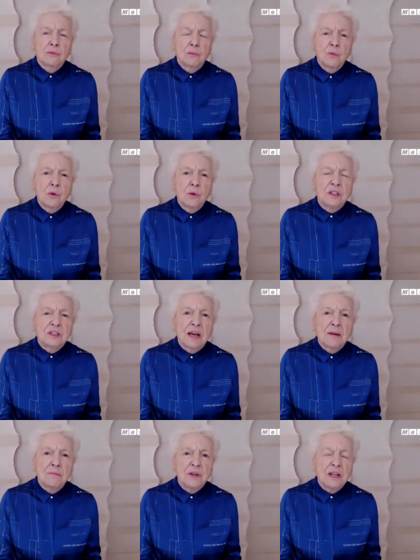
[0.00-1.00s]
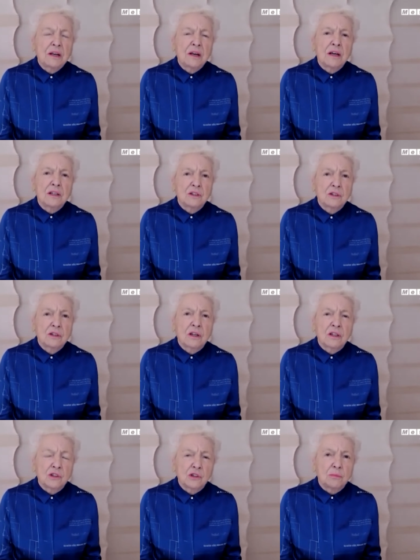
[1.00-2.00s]
woman's company can't,
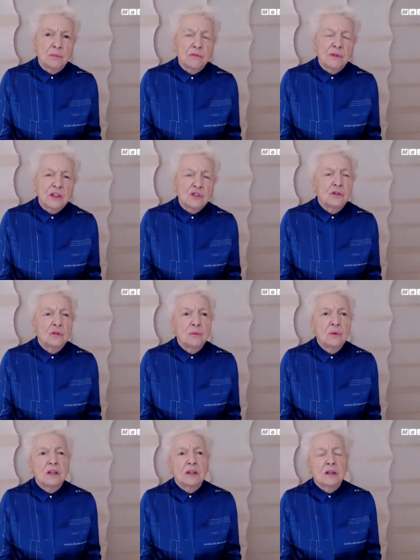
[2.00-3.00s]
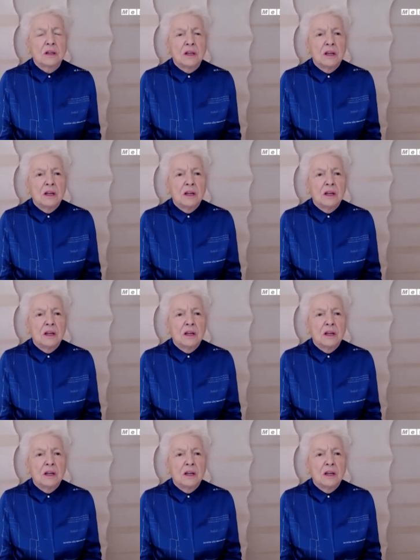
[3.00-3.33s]
can't do professional work.